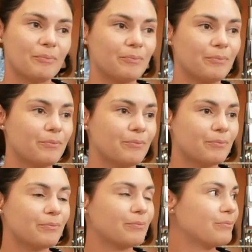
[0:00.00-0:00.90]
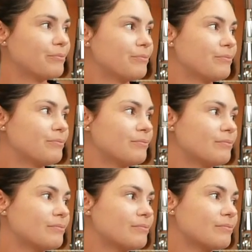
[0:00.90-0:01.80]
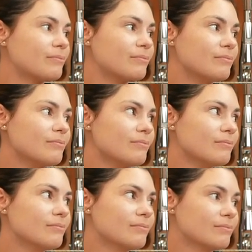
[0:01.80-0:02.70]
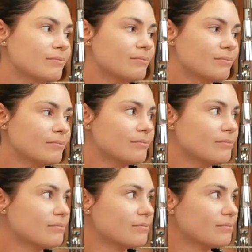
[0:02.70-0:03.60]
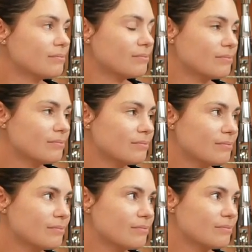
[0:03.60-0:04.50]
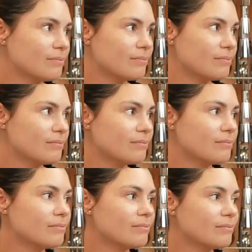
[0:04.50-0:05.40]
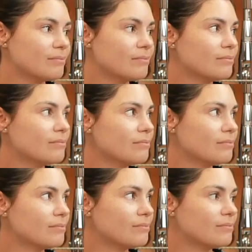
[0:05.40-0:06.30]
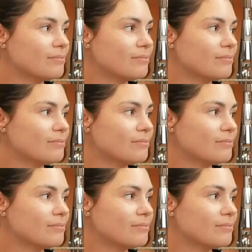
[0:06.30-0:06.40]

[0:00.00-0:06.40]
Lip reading: (not speaking)